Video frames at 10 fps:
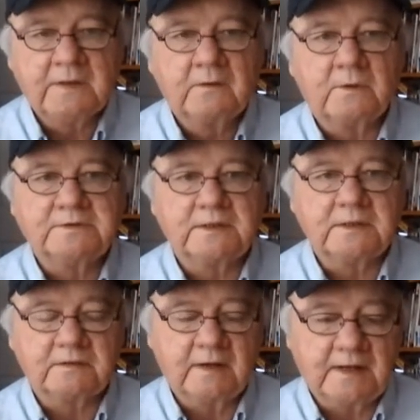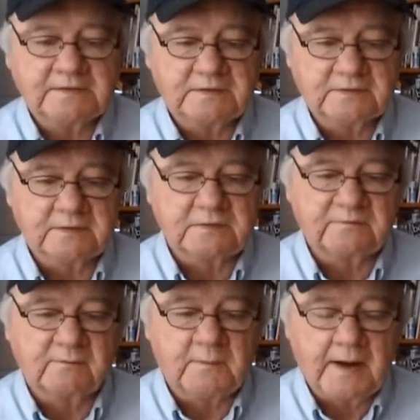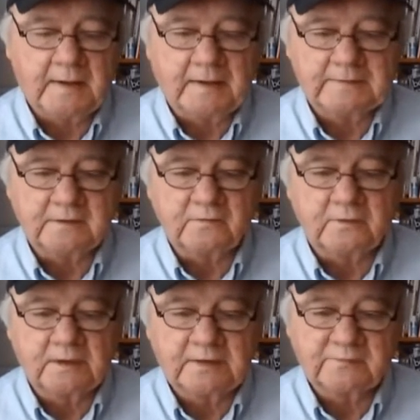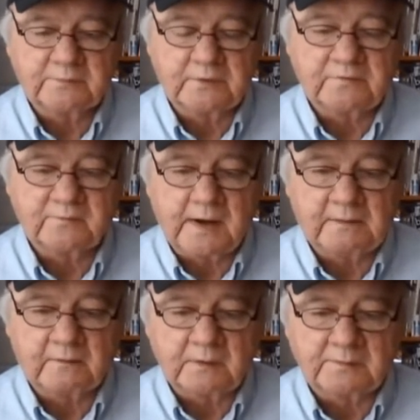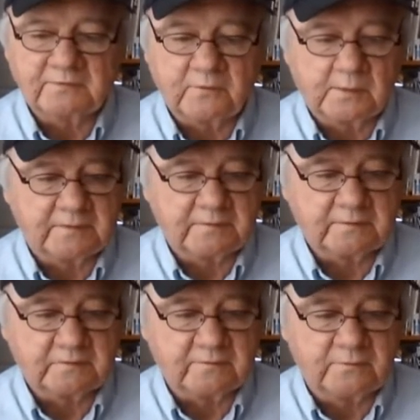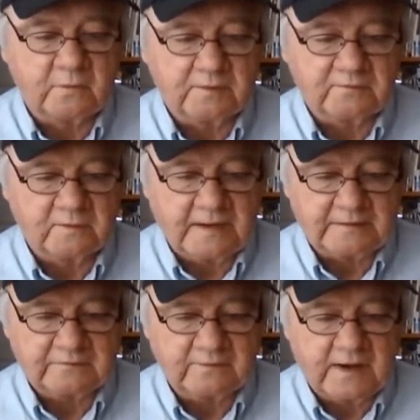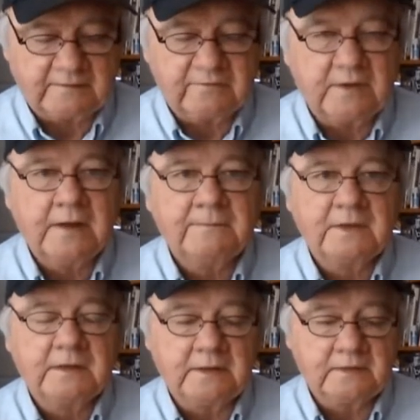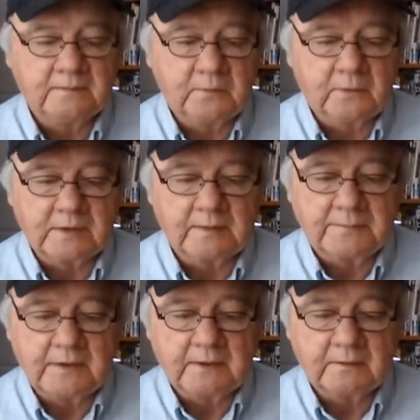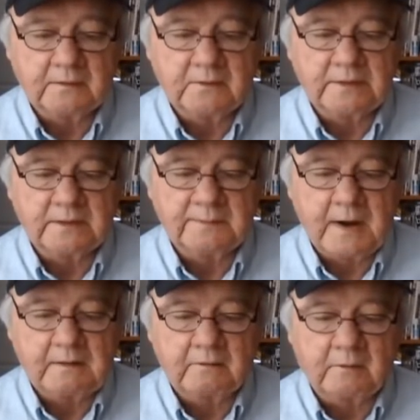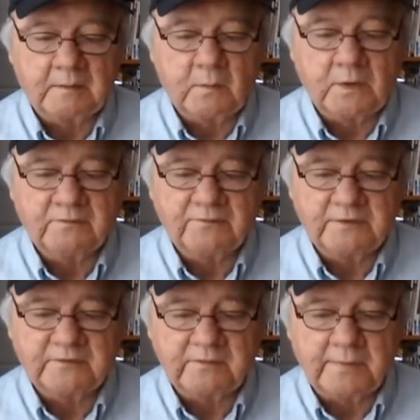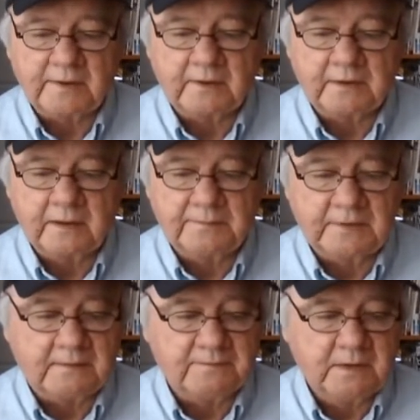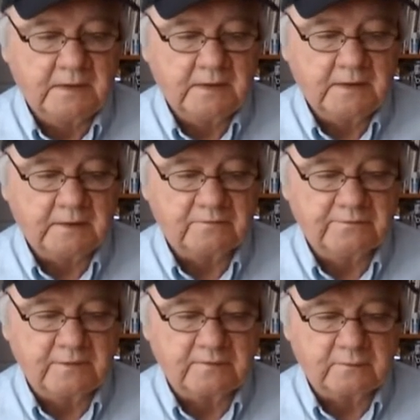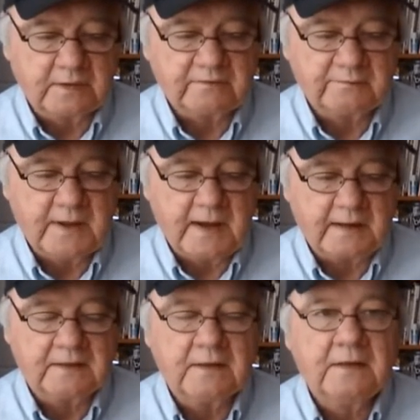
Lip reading: racing at today's distance of a mile on the dirt, has produced power run performances in four of her last five, hitting the board in a pair, including a power run win facing better company in her fifth race back.